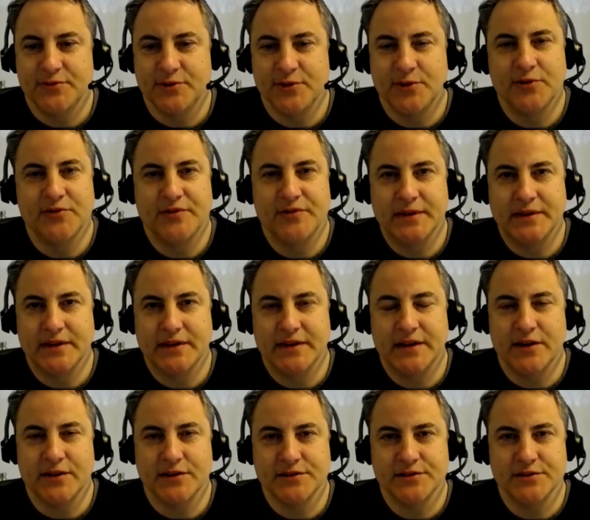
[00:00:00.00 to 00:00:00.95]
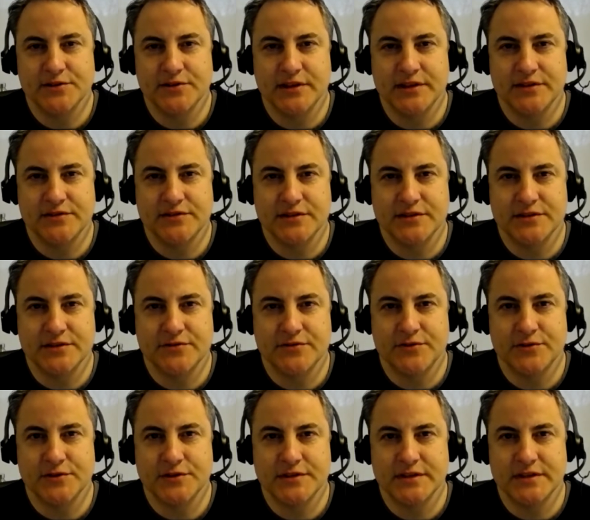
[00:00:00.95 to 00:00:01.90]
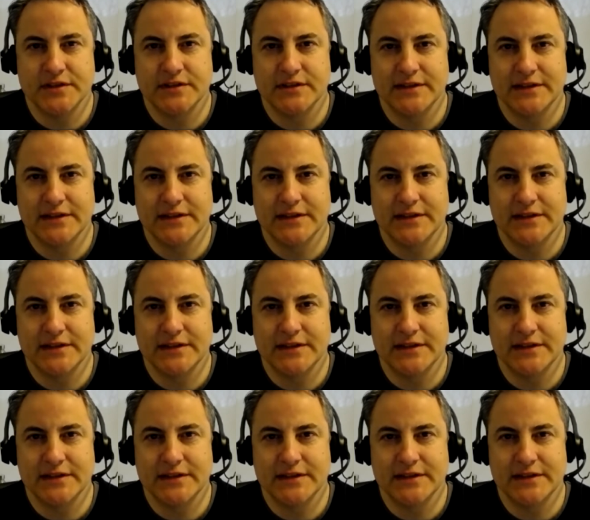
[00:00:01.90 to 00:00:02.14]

We're hoping that it also gives us the first